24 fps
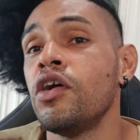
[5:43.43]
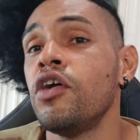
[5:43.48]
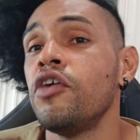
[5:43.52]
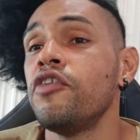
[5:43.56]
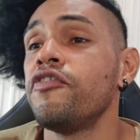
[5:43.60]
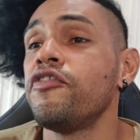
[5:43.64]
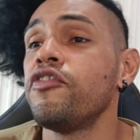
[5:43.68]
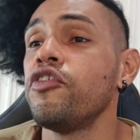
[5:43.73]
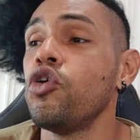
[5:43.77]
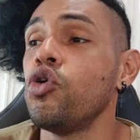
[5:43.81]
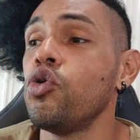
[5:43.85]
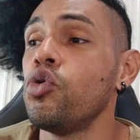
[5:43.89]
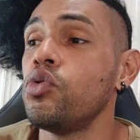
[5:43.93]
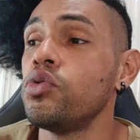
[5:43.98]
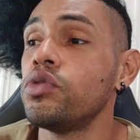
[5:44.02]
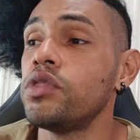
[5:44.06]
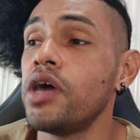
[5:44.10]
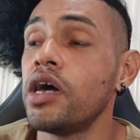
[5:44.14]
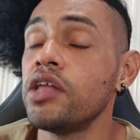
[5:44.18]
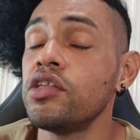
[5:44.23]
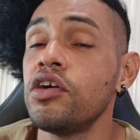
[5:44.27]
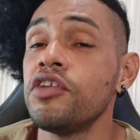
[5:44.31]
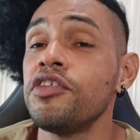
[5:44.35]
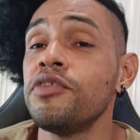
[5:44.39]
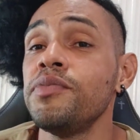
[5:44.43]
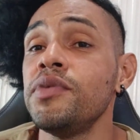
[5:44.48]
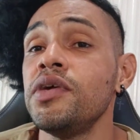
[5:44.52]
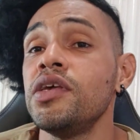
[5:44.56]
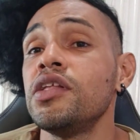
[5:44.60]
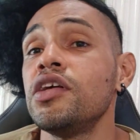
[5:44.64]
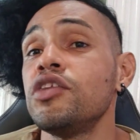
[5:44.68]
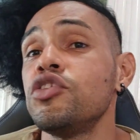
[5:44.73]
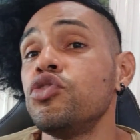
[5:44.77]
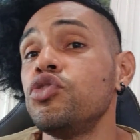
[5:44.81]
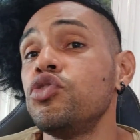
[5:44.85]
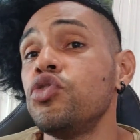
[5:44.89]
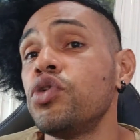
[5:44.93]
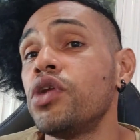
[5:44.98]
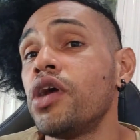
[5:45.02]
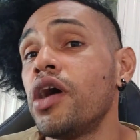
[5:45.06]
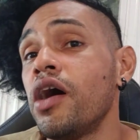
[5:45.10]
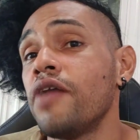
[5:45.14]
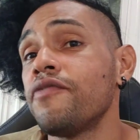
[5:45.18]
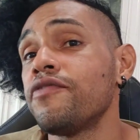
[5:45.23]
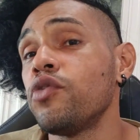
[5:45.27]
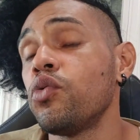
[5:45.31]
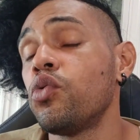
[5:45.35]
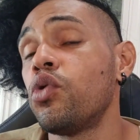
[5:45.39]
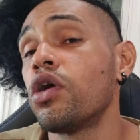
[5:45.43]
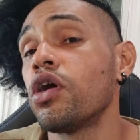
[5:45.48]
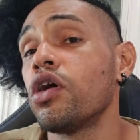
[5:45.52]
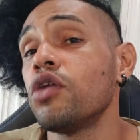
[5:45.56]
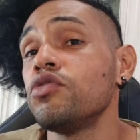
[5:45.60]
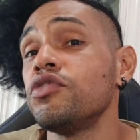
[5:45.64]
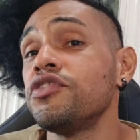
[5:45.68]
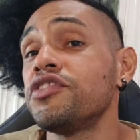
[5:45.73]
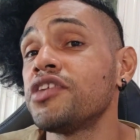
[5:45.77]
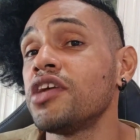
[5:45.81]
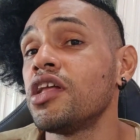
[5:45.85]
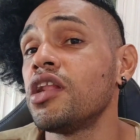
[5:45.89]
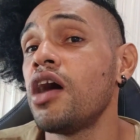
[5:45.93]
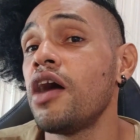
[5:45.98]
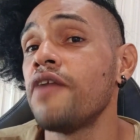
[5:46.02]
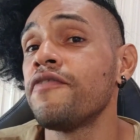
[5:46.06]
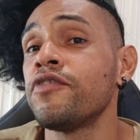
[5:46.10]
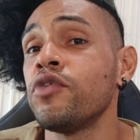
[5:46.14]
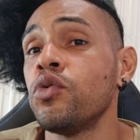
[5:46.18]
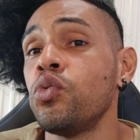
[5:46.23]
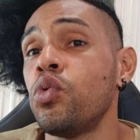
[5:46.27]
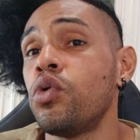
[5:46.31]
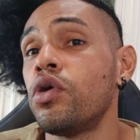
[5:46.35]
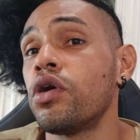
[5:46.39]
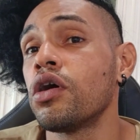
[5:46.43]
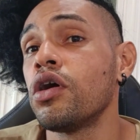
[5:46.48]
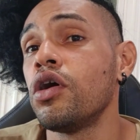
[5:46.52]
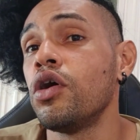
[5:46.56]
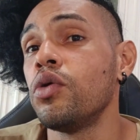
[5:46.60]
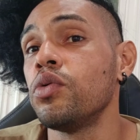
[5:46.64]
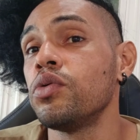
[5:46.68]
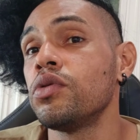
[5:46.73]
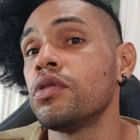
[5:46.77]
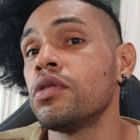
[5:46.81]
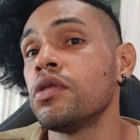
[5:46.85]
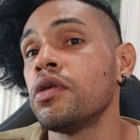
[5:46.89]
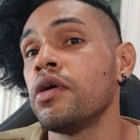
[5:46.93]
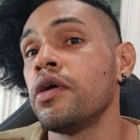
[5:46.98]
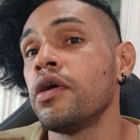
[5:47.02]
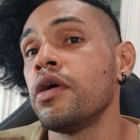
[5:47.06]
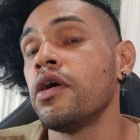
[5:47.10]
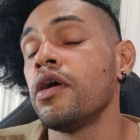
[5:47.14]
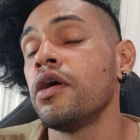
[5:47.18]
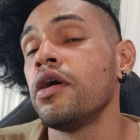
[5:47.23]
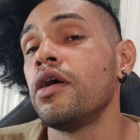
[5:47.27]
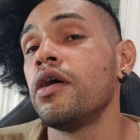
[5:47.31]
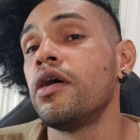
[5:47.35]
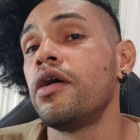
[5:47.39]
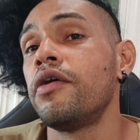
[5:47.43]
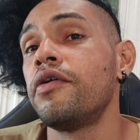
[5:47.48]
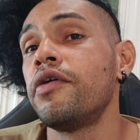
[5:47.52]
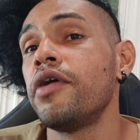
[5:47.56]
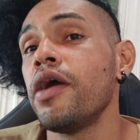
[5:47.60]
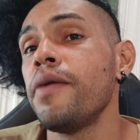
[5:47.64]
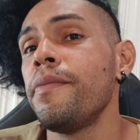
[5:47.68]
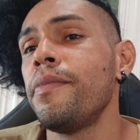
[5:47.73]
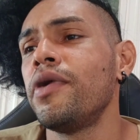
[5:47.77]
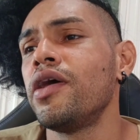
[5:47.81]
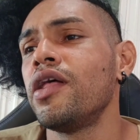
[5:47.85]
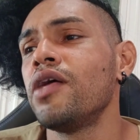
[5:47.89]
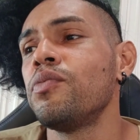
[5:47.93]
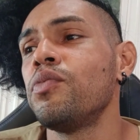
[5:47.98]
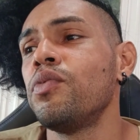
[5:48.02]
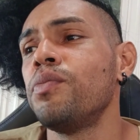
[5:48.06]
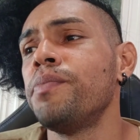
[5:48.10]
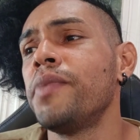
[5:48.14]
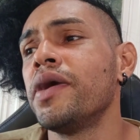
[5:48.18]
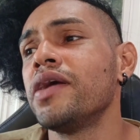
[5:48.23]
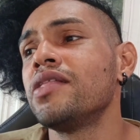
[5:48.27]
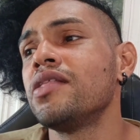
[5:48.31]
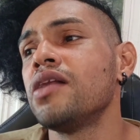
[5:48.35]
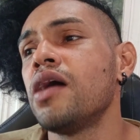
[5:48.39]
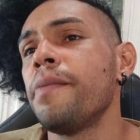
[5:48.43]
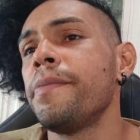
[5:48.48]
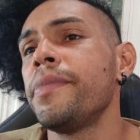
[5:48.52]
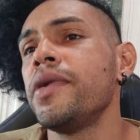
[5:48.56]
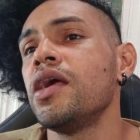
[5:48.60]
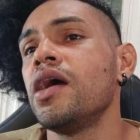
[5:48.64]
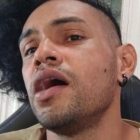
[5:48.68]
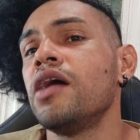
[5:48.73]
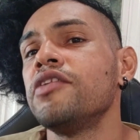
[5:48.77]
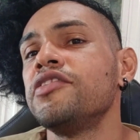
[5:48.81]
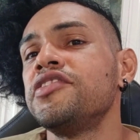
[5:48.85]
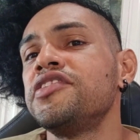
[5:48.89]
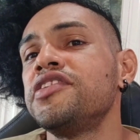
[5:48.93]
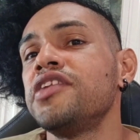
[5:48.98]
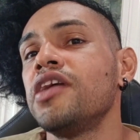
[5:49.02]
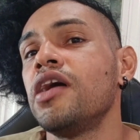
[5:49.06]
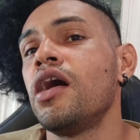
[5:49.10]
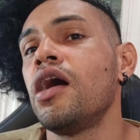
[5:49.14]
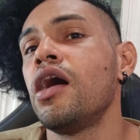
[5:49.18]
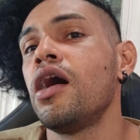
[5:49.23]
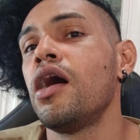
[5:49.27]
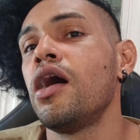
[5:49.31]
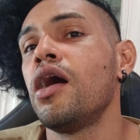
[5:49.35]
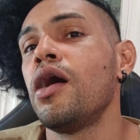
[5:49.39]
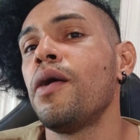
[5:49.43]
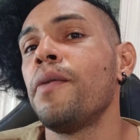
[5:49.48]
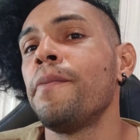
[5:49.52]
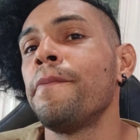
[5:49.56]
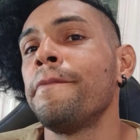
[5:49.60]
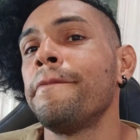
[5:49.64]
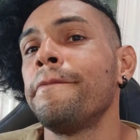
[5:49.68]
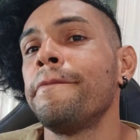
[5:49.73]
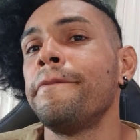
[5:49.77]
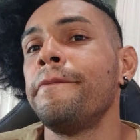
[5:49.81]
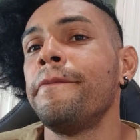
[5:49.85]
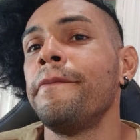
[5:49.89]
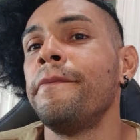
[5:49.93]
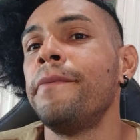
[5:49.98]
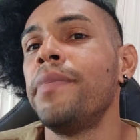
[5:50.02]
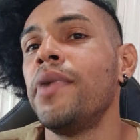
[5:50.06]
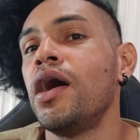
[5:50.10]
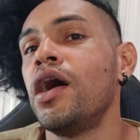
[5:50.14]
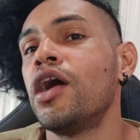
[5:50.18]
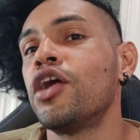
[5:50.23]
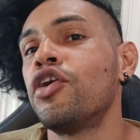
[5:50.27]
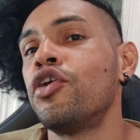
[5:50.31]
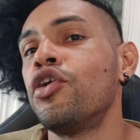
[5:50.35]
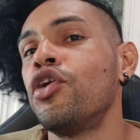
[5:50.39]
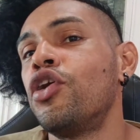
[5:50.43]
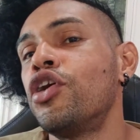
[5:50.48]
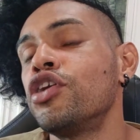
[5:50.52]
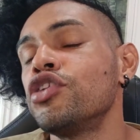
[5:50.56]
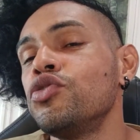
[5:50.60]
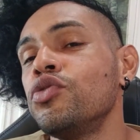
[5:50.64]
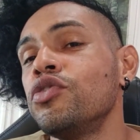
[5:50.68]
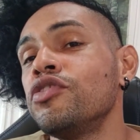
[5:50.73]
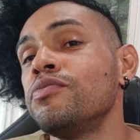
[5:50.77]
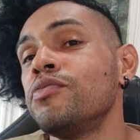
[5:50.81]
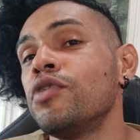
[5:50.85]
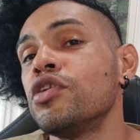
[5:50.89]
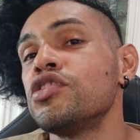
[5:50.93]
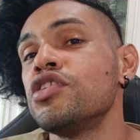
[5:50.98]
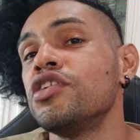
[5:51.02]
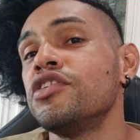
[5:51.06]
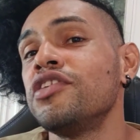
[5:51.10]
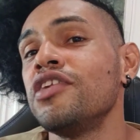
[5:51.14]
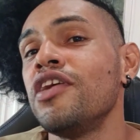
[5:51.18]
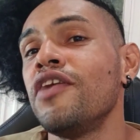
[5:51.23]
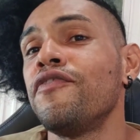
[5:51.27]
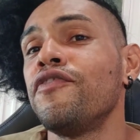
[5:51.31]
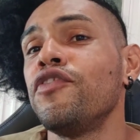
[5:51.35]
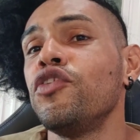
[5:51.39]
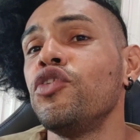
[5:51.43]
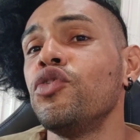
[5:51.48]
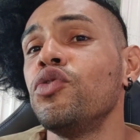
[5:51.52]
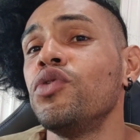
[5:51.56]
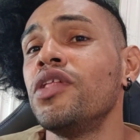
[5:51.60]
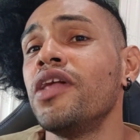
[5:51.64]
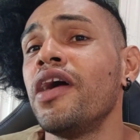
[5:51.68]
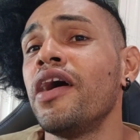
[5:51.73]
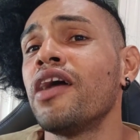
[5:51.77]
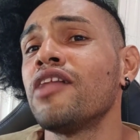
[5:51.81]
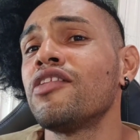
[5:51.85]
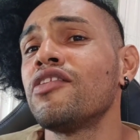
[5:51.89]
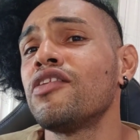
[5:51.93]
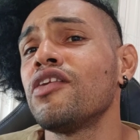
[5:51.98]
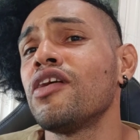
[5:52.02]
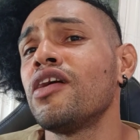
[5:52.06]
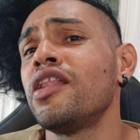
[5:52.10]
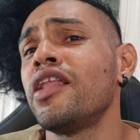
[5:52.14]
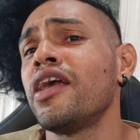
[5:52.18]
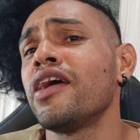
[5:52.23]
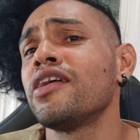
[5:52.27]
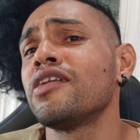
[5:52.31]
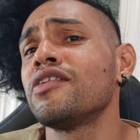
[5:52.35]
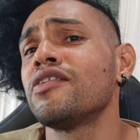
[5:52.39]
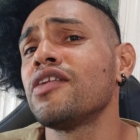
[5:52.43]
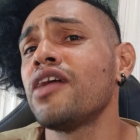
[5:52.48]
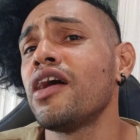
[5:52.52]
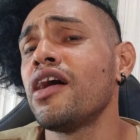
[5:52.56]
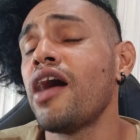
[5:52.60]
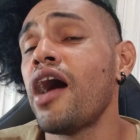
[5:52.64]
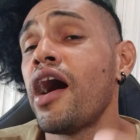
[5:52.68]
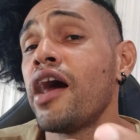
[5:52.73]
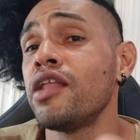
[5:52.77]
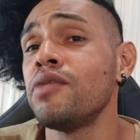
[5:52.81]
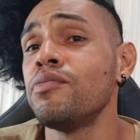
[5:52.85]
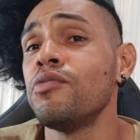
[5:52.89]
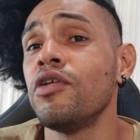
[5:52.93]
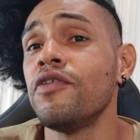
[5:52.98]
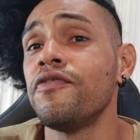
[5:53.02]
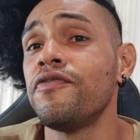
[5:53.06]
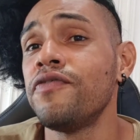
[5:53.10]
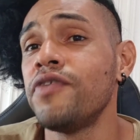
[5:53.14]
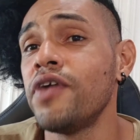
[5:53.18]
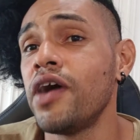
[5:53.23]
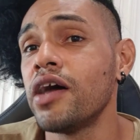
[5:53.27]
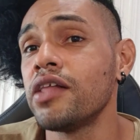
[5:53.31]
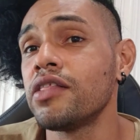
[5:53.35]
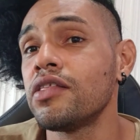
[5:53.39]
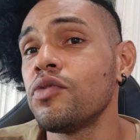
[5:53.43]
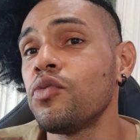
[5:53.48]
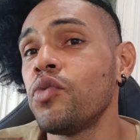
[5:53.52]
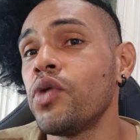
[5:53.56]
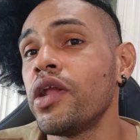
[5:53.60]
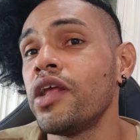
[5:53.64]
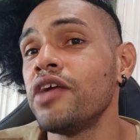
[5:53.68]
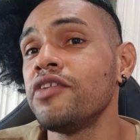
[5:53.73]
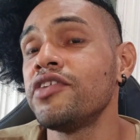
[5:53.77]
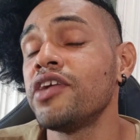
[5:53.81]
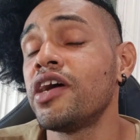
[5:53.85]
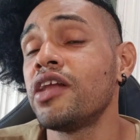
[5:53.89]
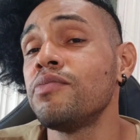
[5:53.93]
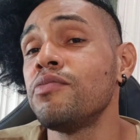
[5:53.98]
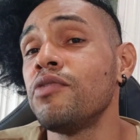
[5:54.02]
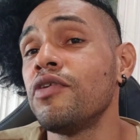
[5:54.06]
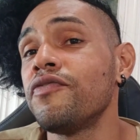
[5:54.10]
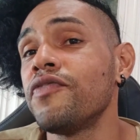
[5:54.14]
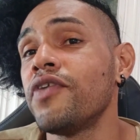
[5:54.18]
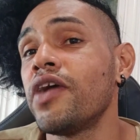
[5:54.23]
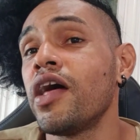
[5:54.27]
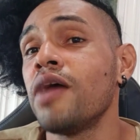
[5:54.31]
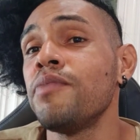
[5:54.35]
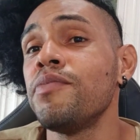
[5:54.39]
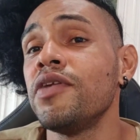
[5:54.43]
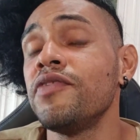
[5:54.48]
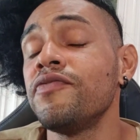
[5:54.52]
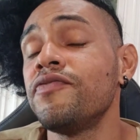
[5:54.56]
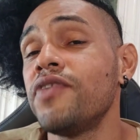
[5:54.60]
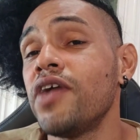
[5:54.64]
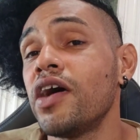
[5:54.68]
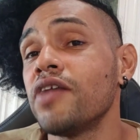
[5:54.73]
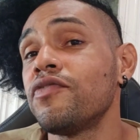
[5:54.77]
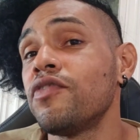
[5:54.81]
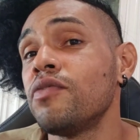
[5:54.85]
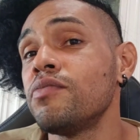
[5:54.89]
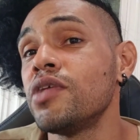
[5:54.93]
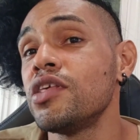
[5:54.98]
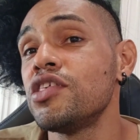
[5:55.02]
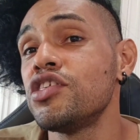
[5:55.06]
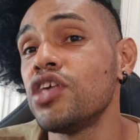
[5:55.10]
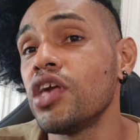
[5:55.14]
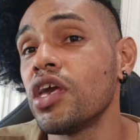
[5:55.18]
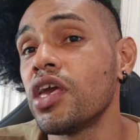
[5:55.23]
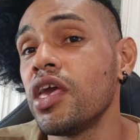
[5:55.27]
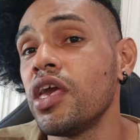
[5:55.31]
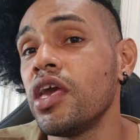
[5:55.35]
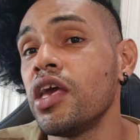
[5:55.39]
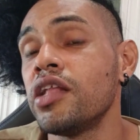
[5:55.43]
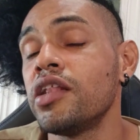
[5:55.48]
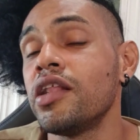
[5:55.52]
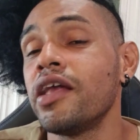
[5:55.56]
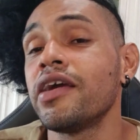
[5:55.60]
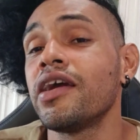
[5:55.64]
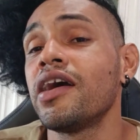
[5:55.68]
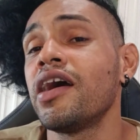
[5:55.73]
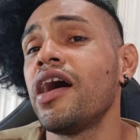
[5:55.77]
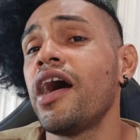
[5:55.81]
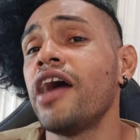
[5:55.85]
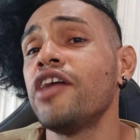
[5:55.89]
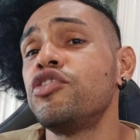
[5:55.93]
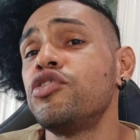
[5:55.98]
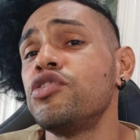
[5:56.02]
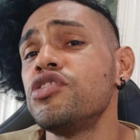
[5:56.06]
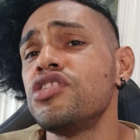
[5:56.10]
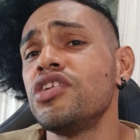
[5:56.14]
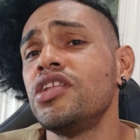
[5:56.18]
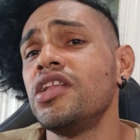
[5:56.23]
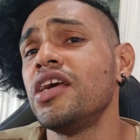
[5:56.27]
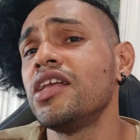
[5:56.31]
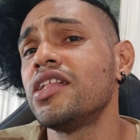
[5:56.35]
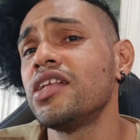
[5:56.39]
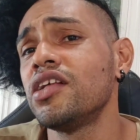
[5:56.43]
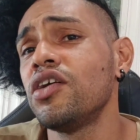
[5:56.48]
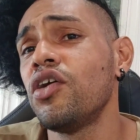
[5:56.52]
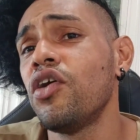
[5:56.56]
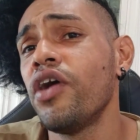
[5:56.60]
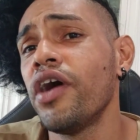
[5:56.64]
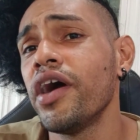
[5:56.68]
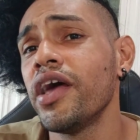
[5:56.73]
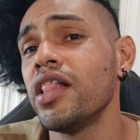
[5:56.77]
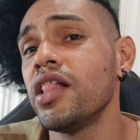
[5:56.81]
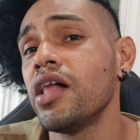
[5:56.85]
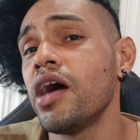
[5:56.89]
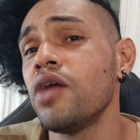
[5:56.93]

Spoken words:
So that doesn't mean that you don't have to work out. You still have to work out, all right, but it might not be as bad or hurt you as much as if you would eat like animal fat. When I say animal fat, I mean fat from the chicken, like hydrogenated oil.